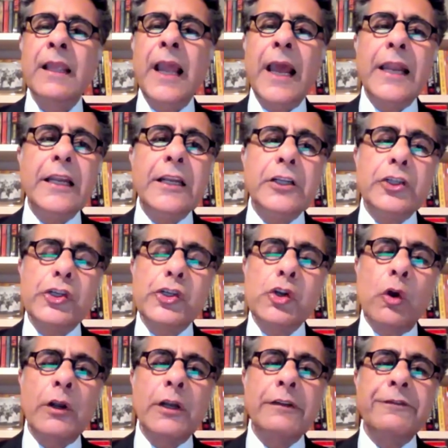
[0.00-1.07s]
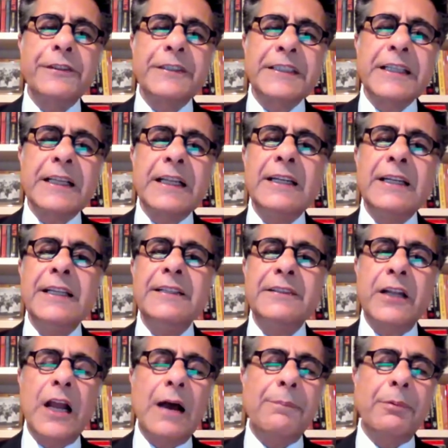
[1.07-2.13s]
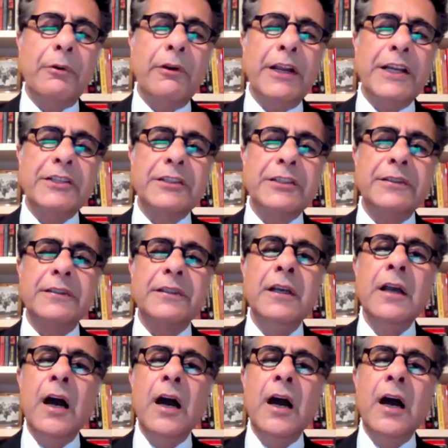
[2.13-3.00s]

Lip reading: and ensuring facilities and operations